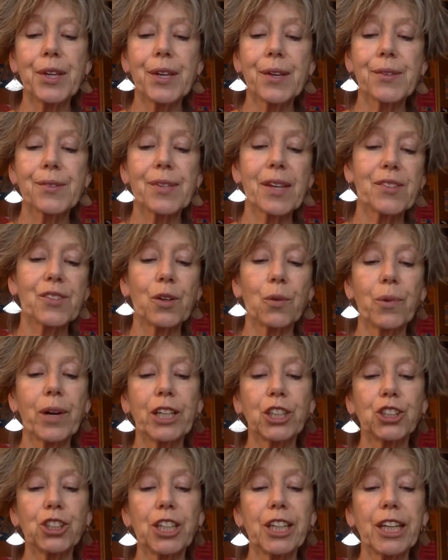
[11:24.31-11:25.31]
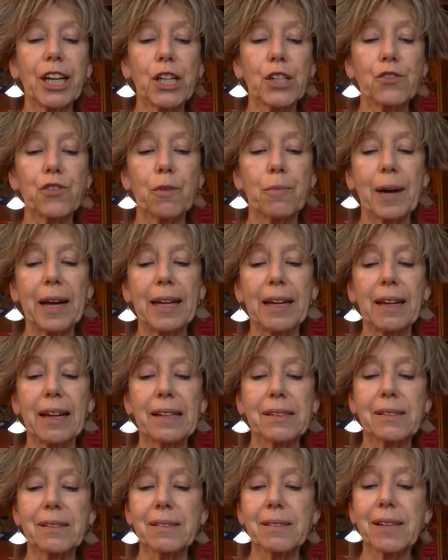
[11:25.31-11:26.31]
says that where she goes for ballet
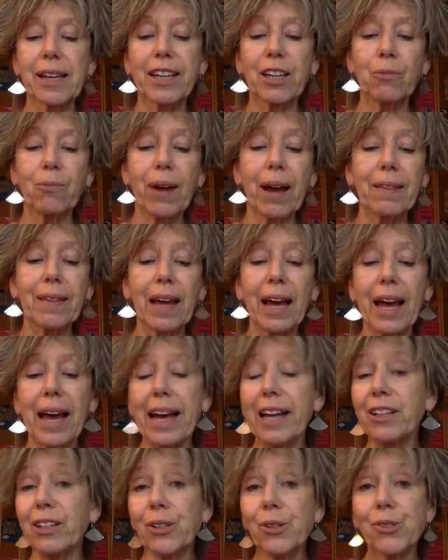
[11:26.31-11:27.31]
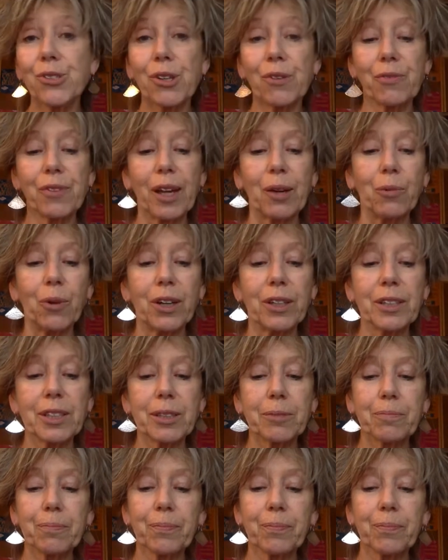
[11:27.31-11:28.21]
lessons, they can wear their hair loose if they want.